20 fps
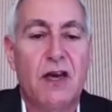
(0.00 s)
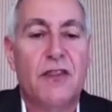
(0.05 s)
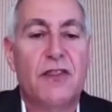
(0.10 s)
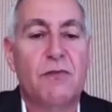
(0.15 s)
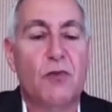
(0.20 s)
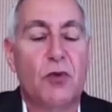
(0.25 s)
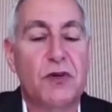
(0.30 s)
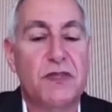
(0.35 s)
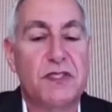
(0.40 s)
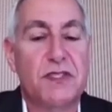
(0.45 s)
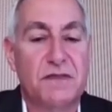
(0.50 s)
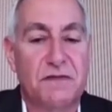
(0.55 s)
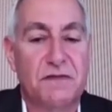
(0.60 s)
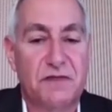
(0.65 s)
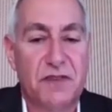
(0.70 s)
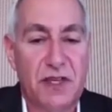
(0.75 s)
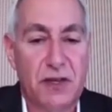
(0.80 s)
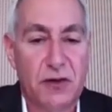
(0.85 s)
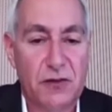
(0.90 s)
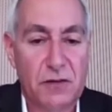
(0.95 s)
The more
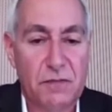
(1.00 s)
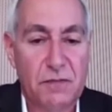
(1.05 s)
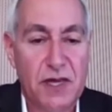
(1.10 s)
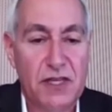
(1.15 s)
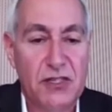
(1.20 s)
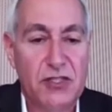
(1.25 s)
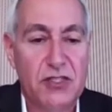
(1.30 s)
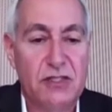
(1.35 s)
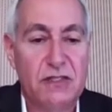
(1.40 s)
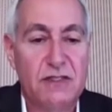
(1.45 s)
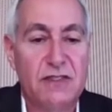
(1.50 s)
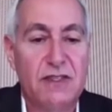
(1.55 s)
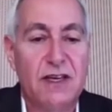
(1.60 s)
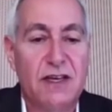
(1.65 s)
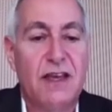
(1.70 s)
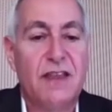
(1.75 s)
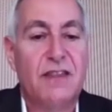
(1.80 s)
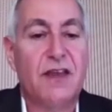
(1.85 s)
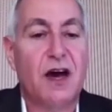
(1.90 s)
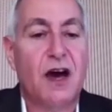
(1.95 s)
severe the patient,
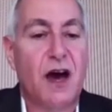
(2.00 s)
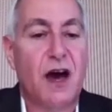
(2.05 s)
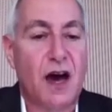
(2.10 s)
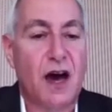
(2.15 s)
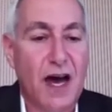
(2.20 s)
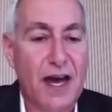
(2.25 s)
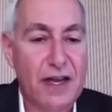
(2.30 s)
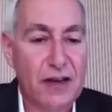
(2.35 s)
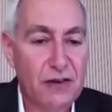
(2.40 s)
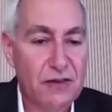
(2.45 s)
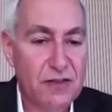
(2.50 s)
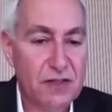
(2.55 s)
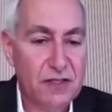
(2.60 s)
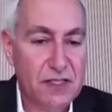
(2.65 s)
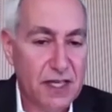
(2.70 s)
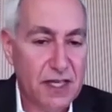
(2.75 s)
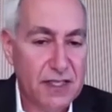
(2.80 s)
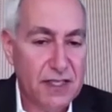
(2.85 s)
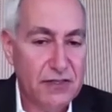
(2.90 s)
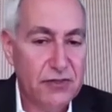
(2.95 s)
the higher the
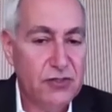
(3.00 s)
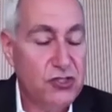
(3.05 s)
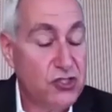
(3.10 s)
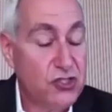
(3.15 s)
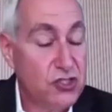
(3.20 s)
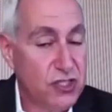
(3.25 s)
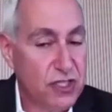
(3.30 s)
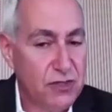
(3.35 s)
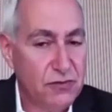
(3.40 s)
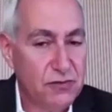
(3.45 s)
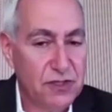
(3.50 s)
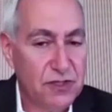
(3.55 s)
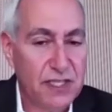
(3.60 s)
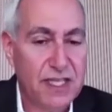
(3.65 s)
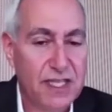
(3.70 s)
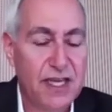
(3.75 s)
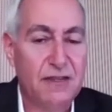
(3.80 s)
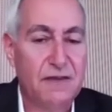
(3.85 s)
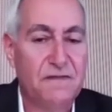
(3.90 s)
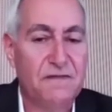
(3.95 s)
titers
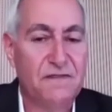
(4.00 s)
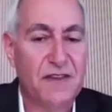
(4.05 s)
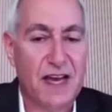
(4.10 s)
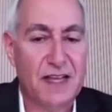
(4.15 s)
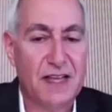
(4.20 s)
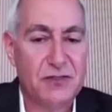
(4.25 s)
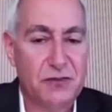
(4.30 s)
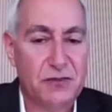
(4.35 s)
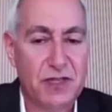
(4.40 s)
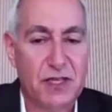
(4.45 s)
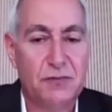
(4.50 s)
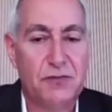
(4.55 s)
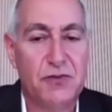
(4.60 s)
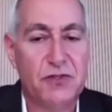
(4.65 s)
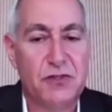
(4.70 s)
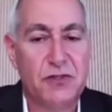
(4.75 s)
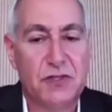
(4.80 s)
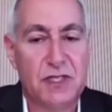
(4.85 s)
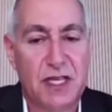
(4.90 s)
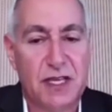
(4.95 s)
generally and the faster they
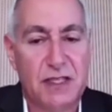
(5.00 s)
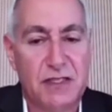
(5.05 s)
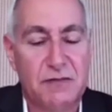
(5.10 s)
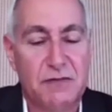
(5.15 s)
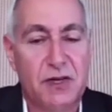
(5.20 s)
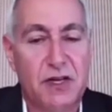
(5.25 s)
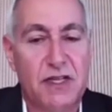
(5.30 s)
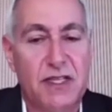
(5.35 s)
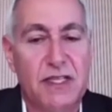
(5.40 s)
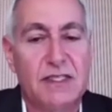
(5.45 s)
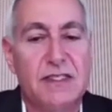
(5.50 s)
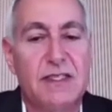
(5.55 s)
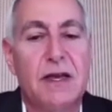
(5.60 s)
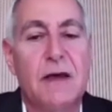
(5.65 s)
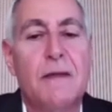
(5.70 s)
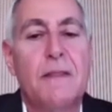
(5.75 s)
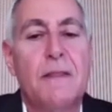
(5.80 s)
produce antibodies.